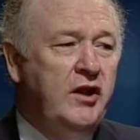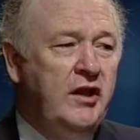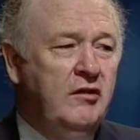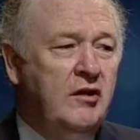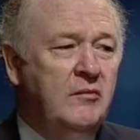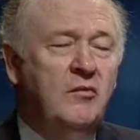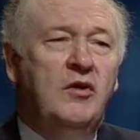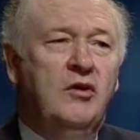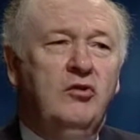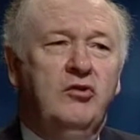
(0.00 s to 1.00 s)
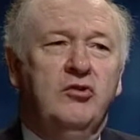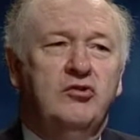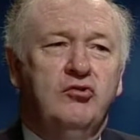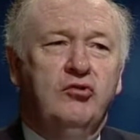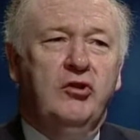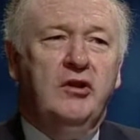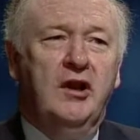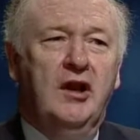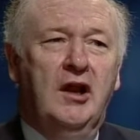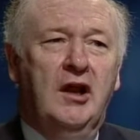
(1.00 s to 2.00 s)
hear that I'm not too sure that
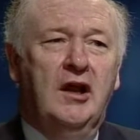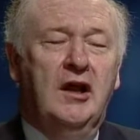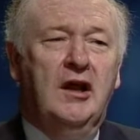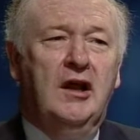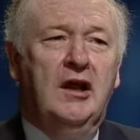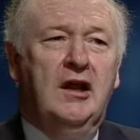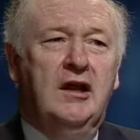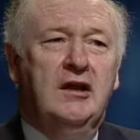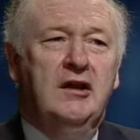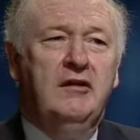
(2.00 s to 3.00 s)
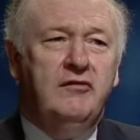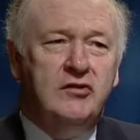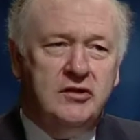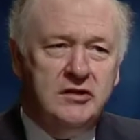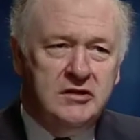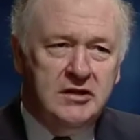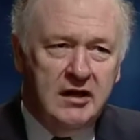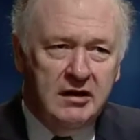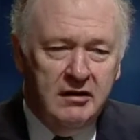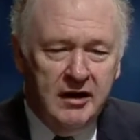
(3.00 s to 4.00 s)
the differences
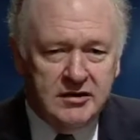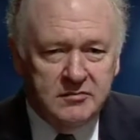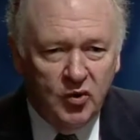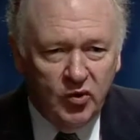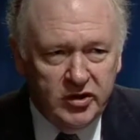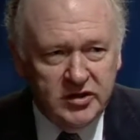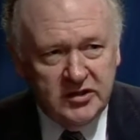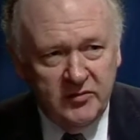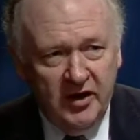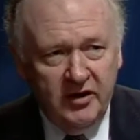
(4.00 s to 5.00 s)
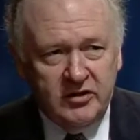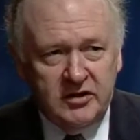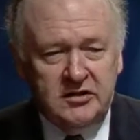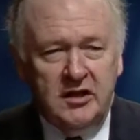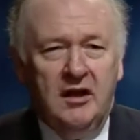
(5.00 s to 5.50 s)
are as important as the similarities.